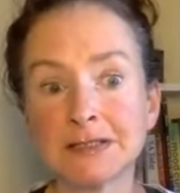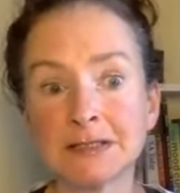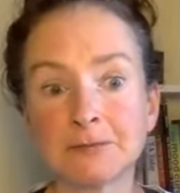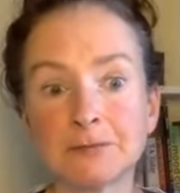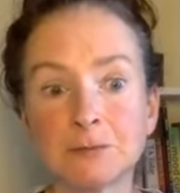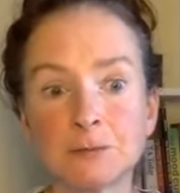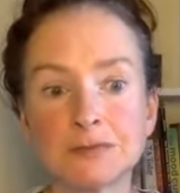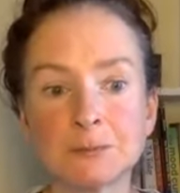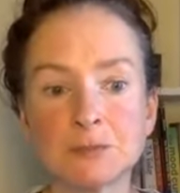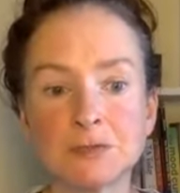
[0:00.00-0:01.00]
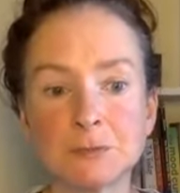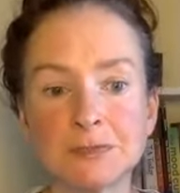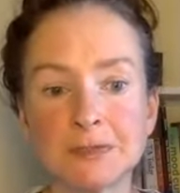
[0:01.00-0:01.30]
if your symptoms